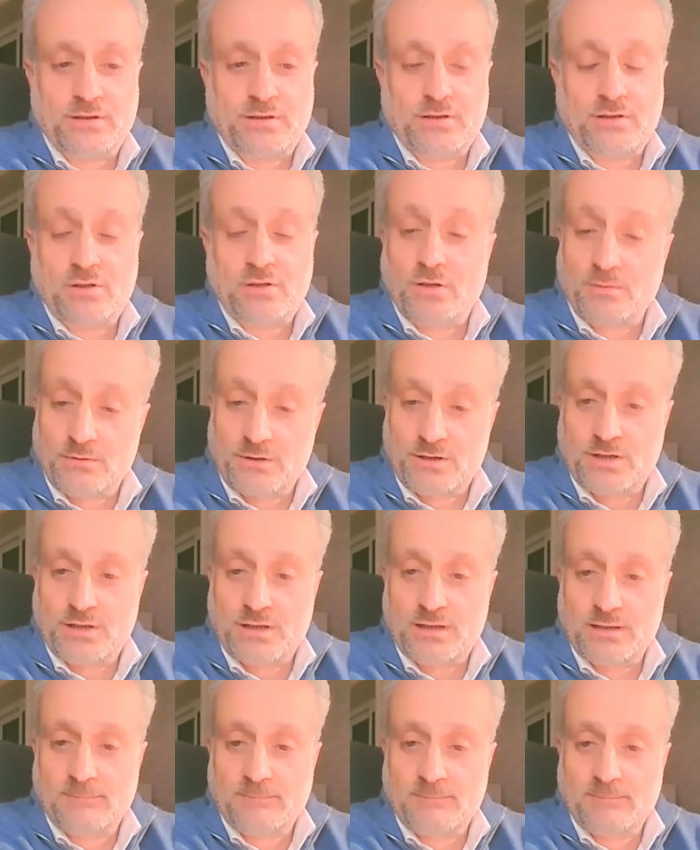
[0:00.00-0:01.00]
very
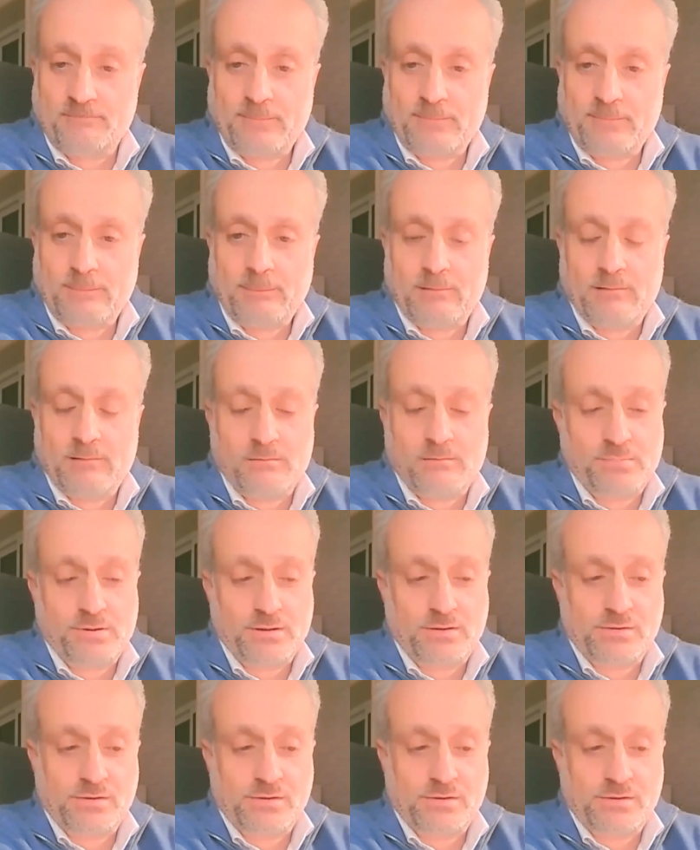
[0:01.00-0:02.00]
encouraging,
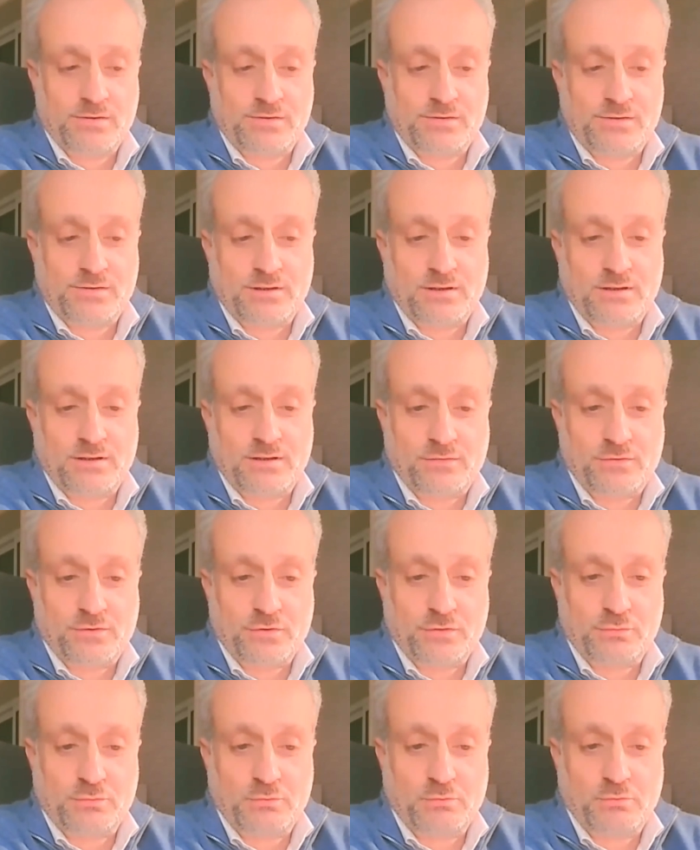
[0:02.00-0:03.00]
because, of
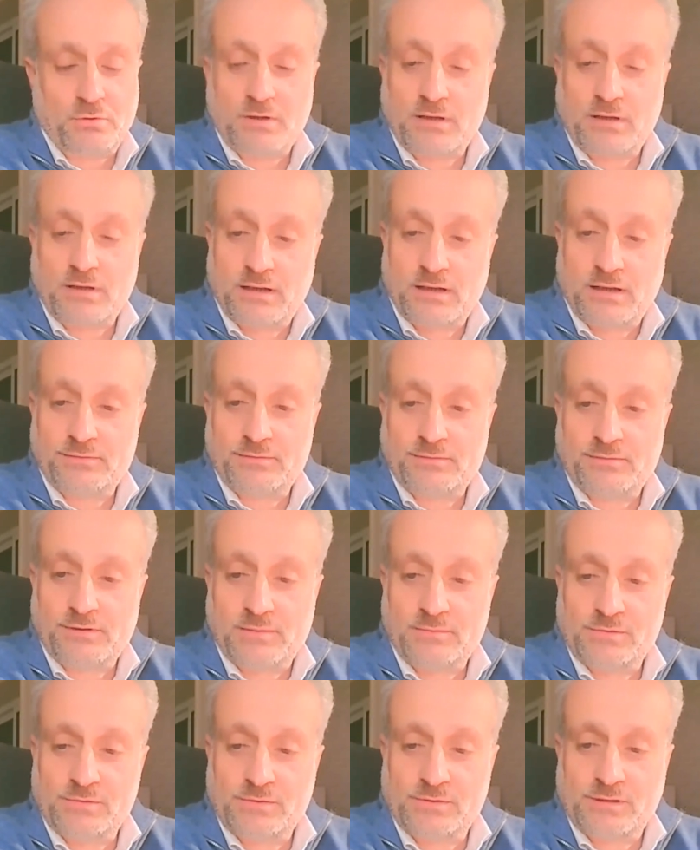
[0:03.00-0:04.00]
course, we won't have
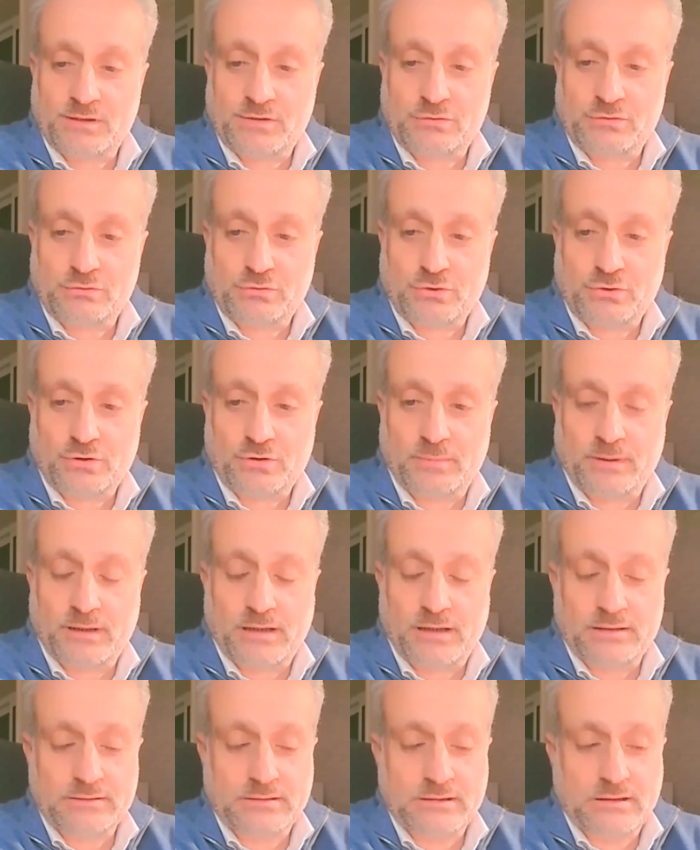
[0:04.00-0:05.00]
time today to talk
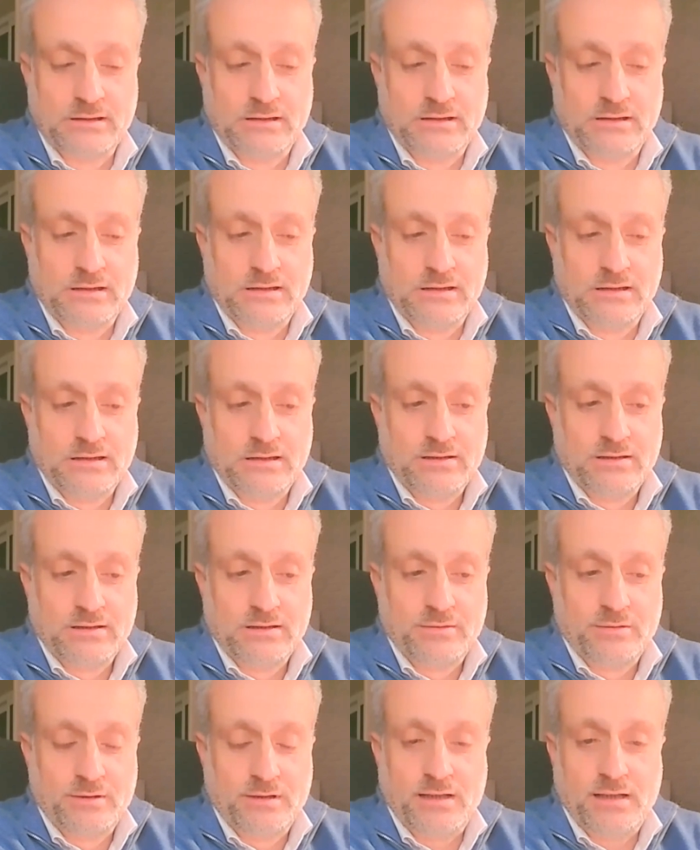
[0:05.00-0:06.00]
about
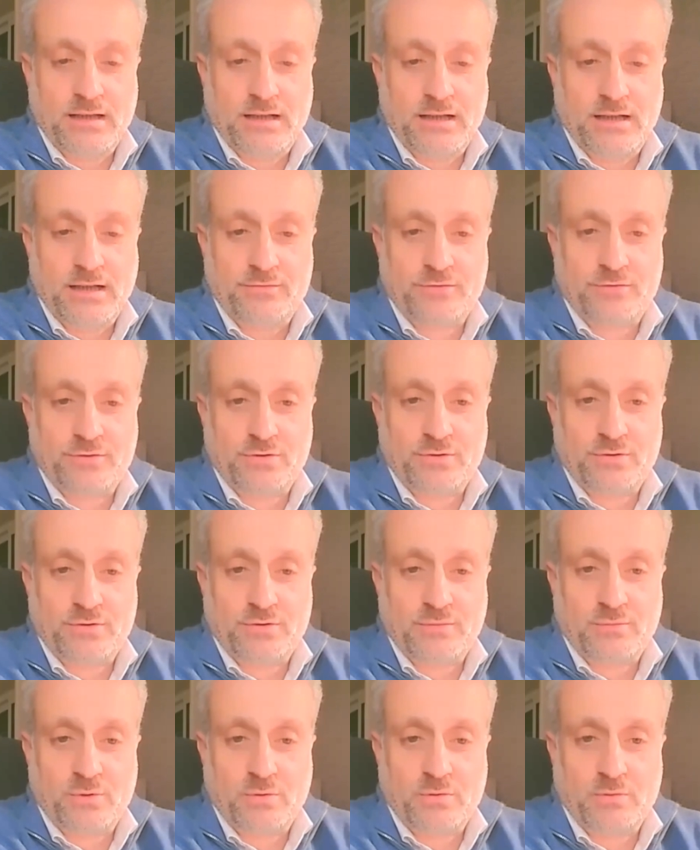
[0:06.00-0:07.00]
the day after
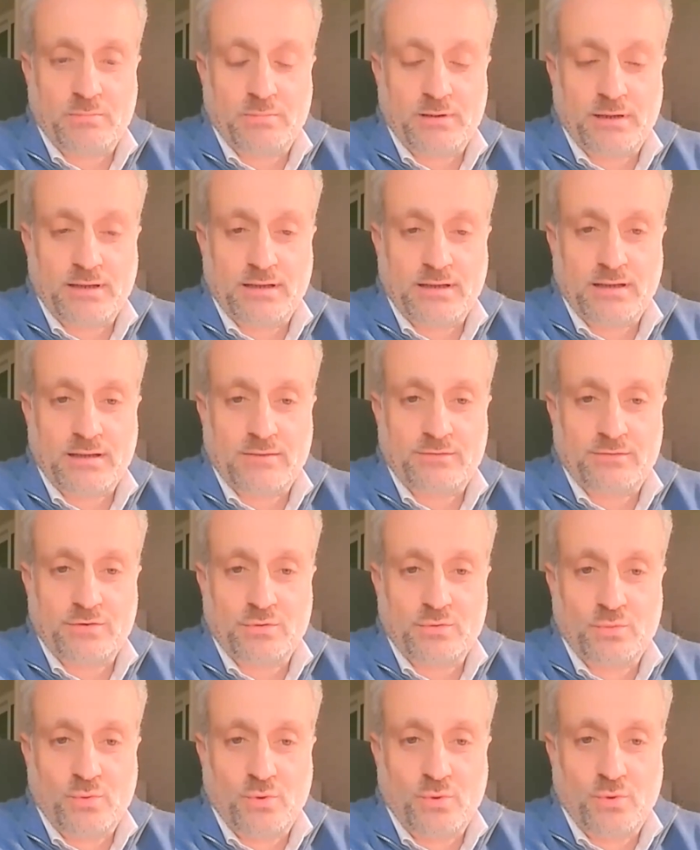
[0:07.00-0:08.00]
and what we're planning after
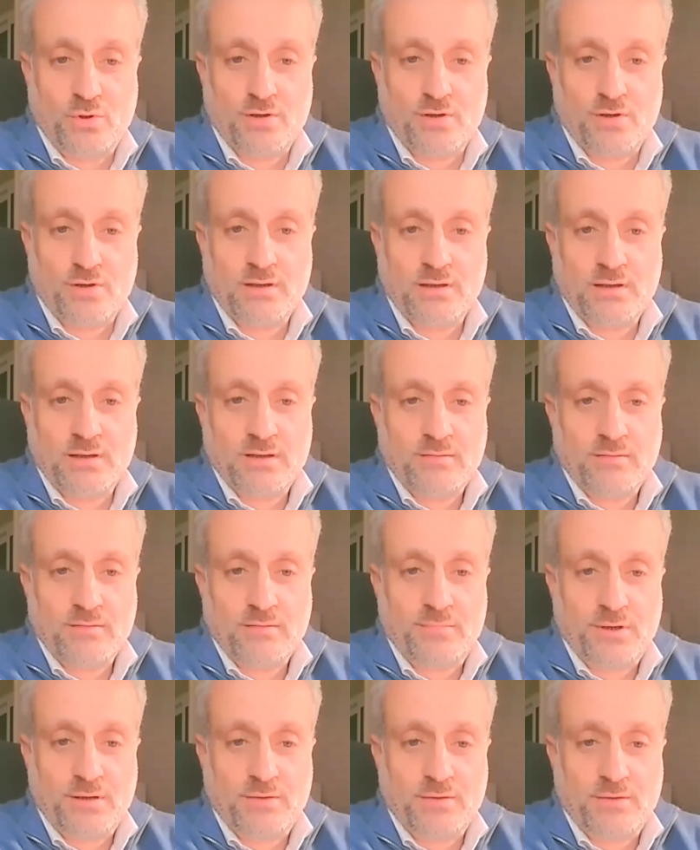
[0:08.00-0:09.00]
the war.
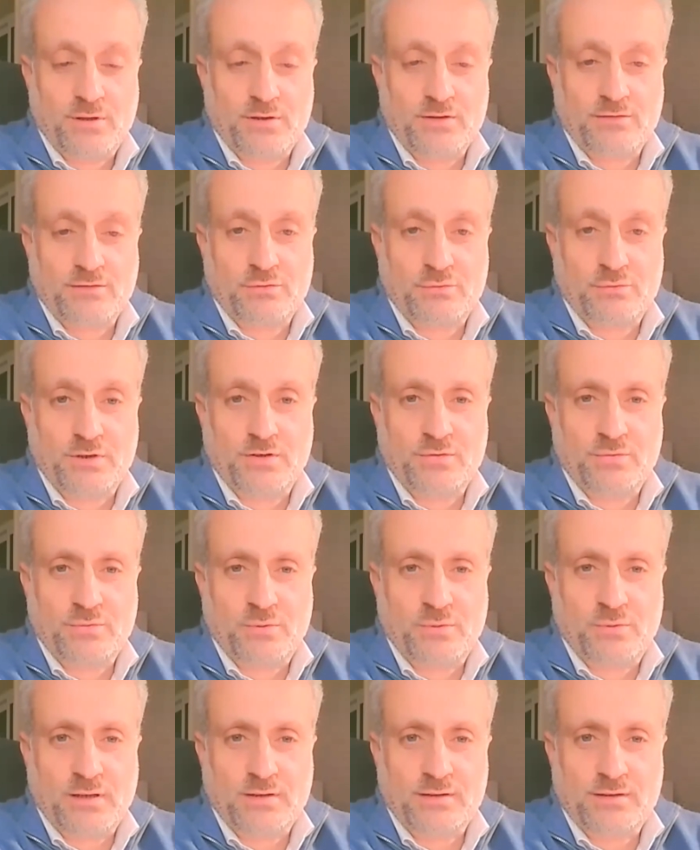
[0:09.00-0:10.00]
But one of the reasons
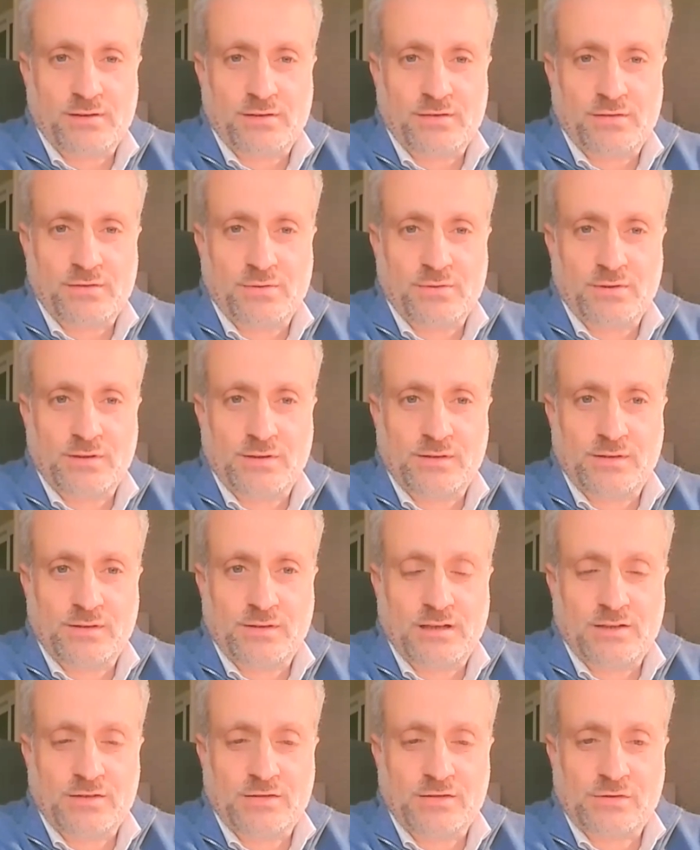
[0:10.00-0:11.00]
why there's no
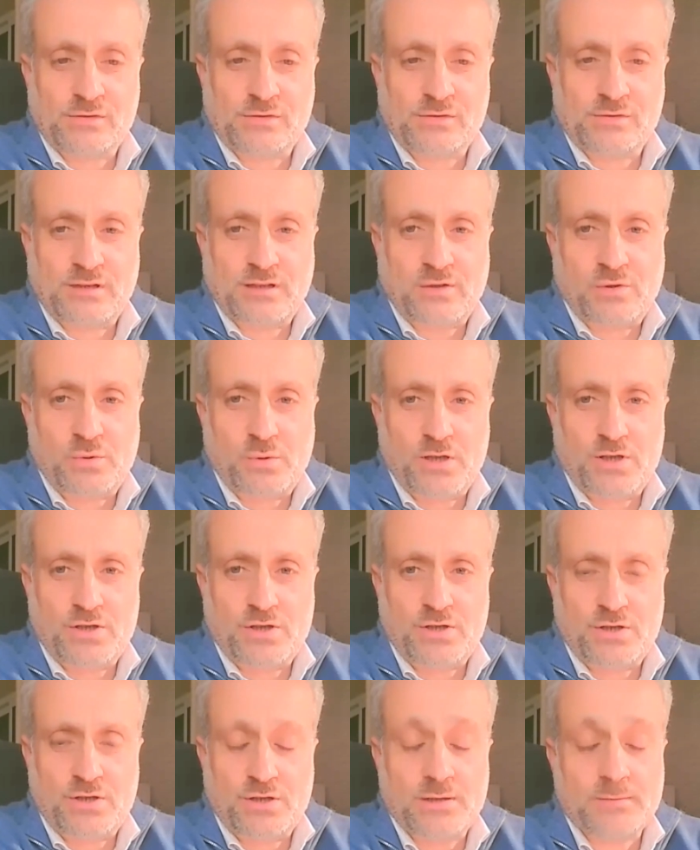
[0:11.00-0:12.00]
easy answer to that
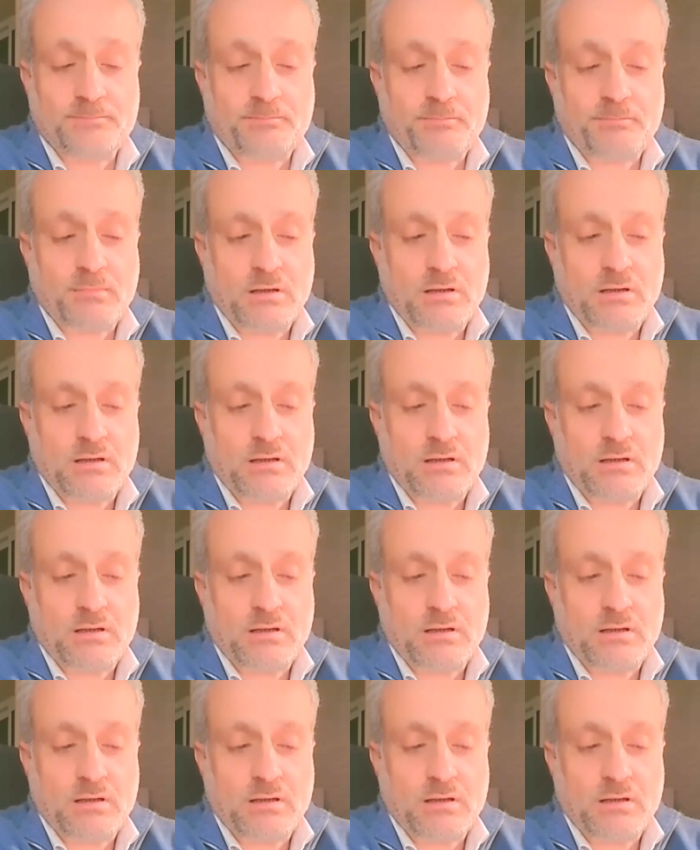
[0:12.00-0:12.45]
question